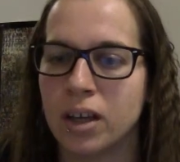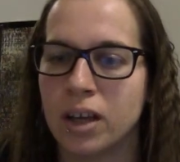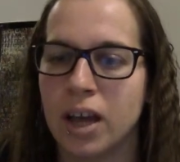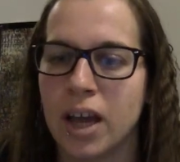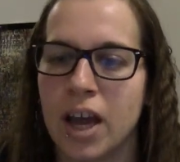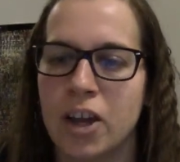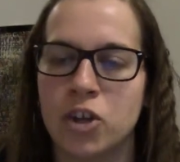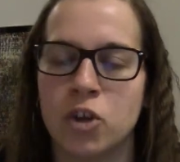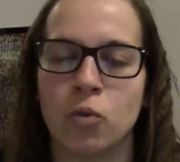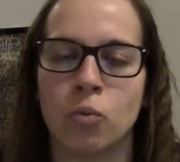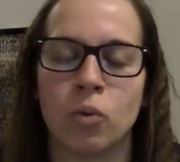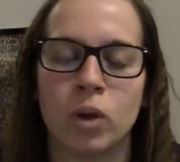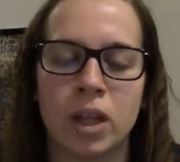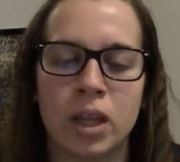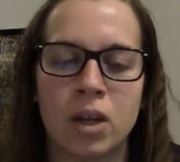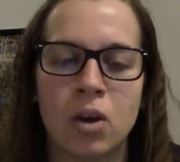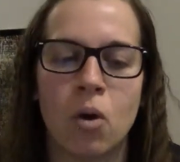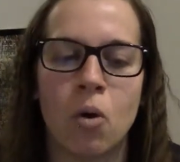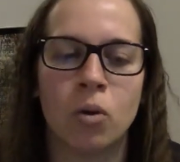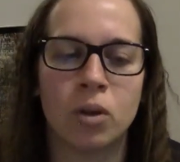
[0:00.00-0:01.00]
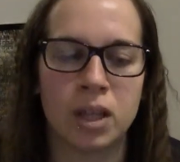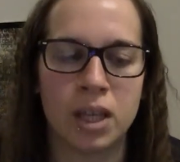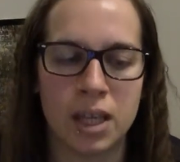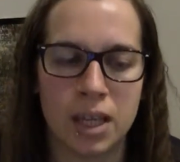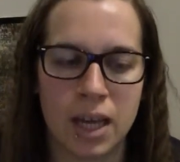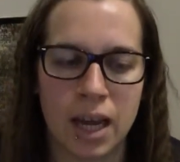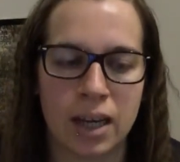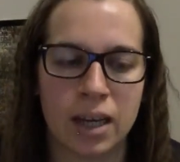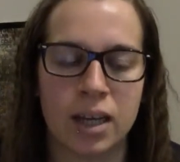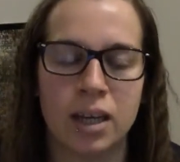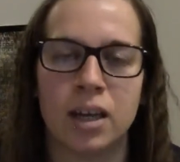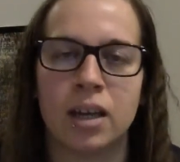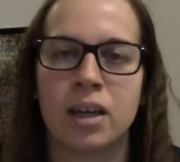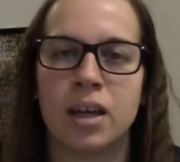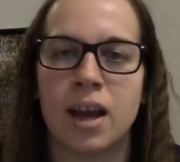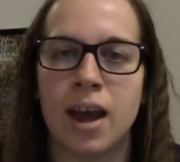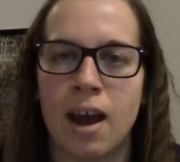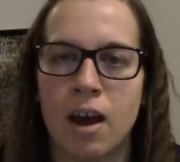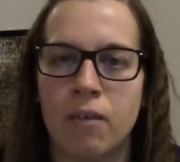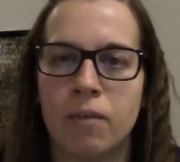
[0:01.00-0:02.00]
and you're really only getting
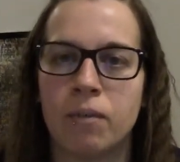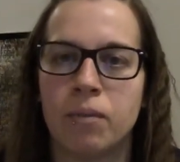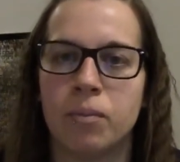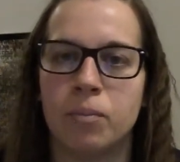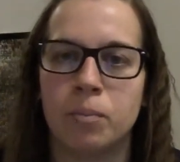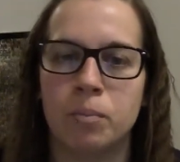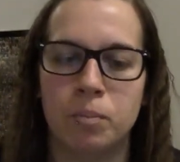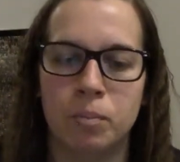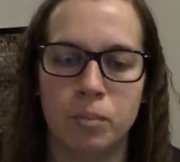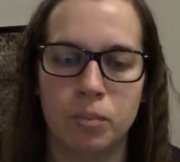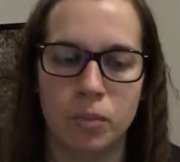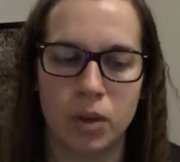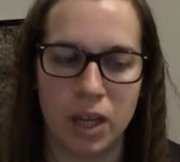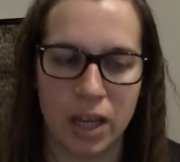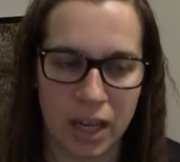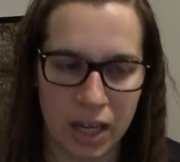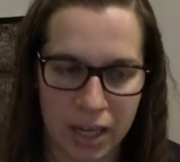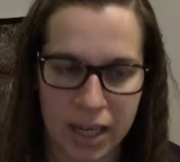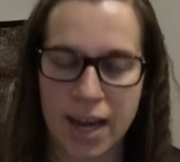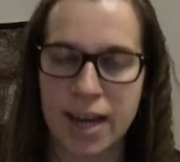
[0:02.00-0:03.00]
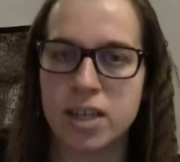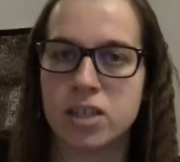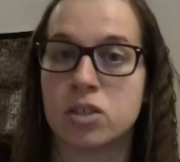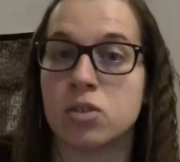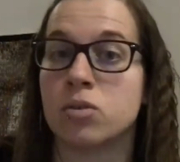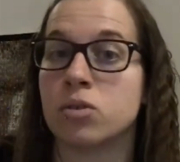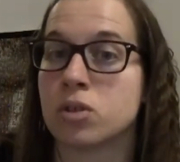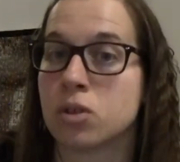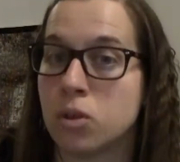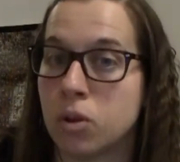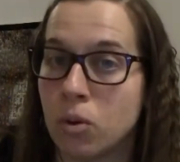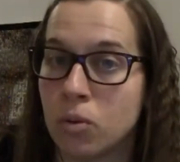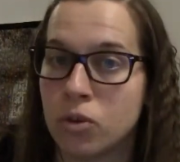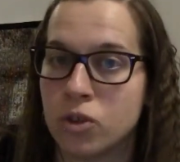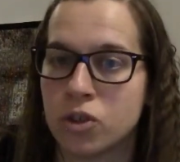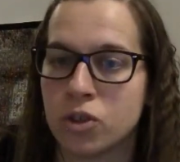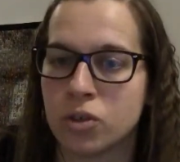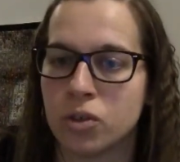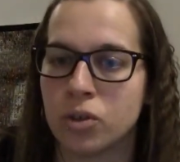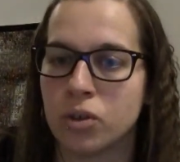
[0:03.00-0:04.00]
enough in case there's
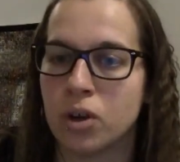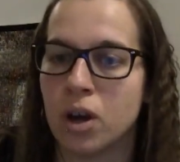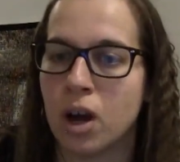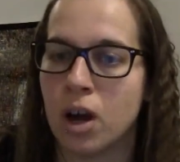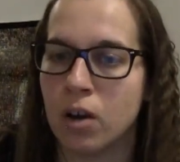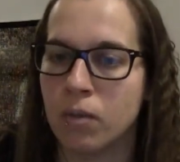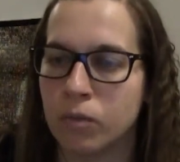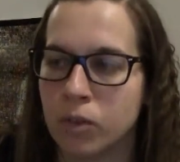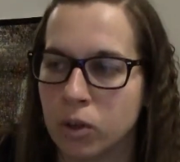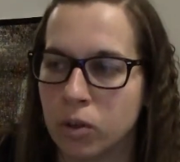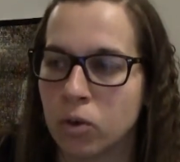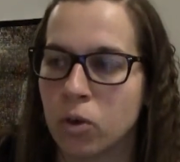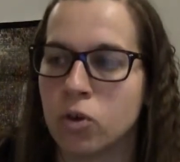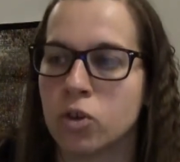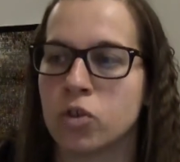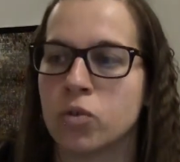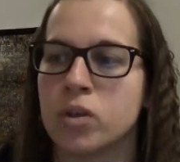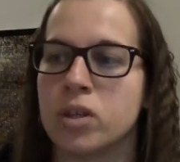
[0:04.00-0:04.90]
closure of the grocery